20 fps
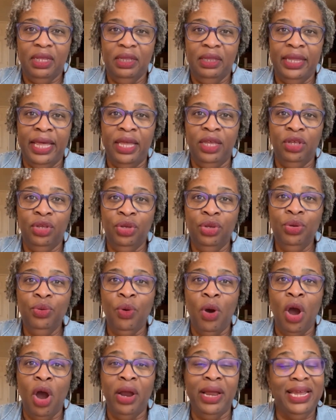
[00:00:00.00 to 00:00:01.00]
that you
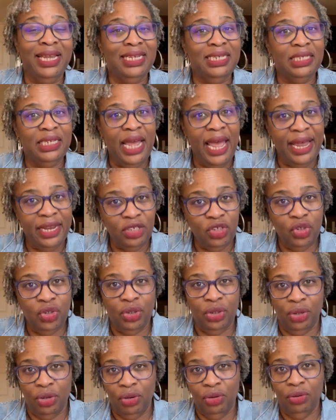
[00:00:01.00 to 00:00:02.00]
are
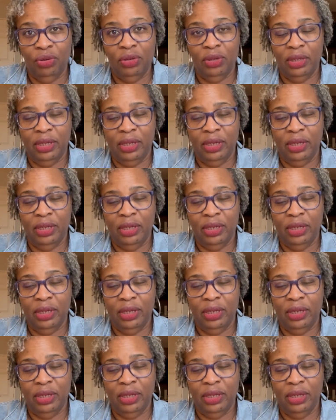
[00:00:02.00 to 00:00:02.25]
intentional